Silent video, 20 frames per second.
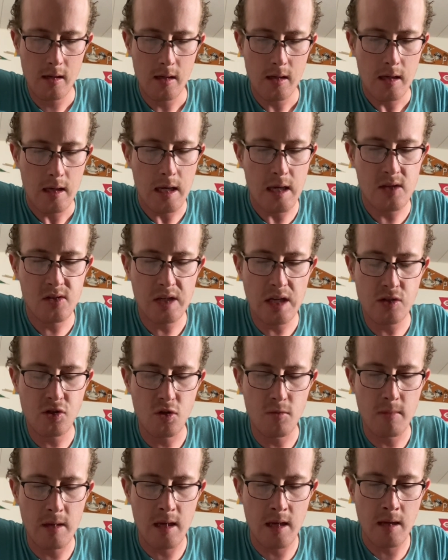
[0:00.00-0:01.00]
He said to
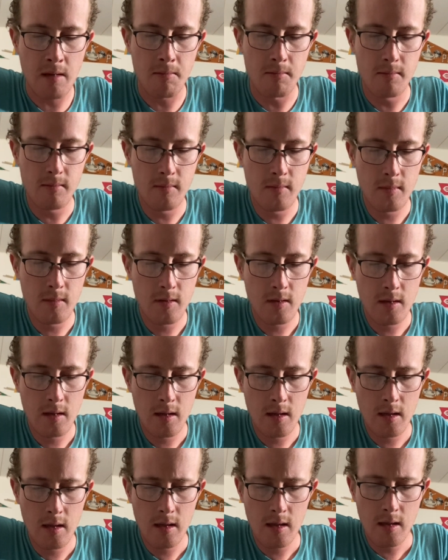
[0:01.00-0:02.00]
me,
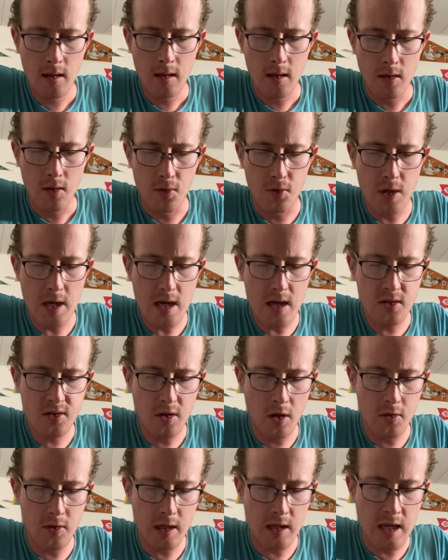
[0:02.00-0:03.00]
"These
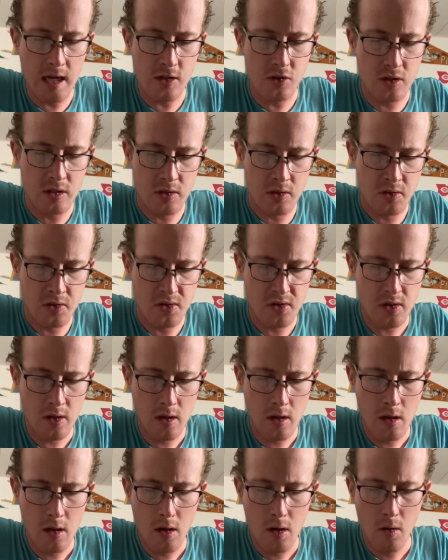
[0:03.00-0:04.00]
are the kitchens
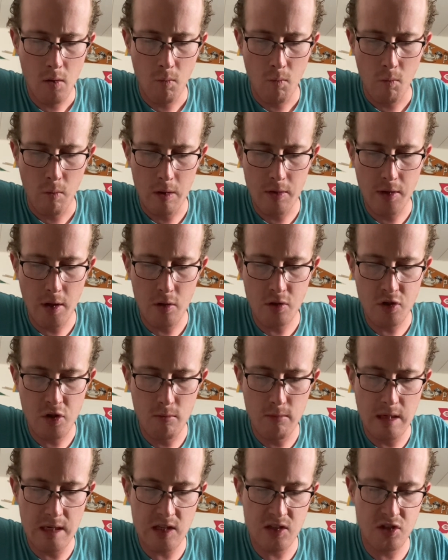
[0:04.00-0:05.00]
where those who
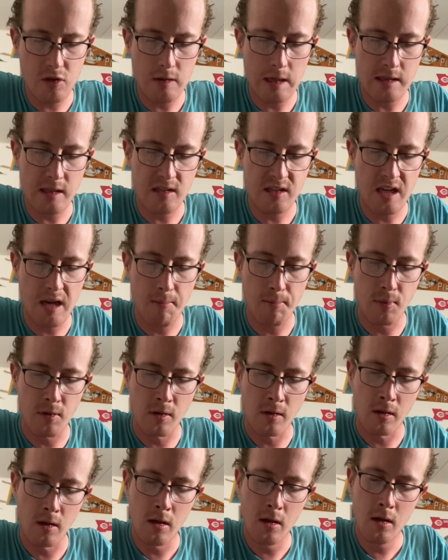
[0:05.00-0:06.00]
minister at the
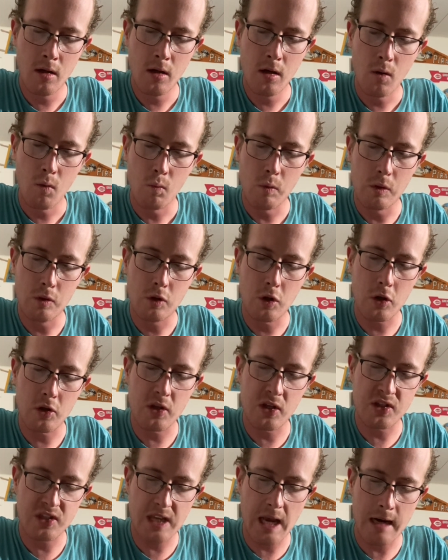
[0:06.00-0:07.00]
temple will cook
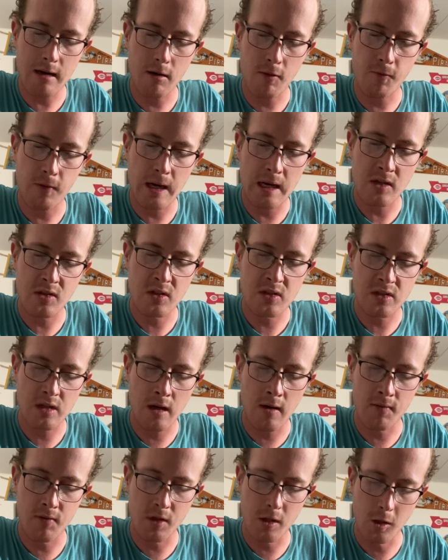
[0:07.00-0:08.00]
the sacrifices
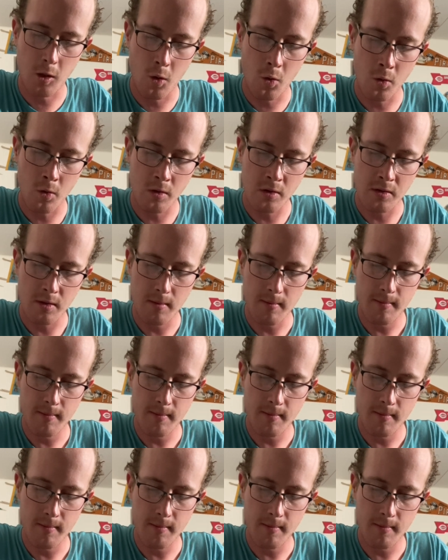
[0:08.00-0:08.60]
of the Lord."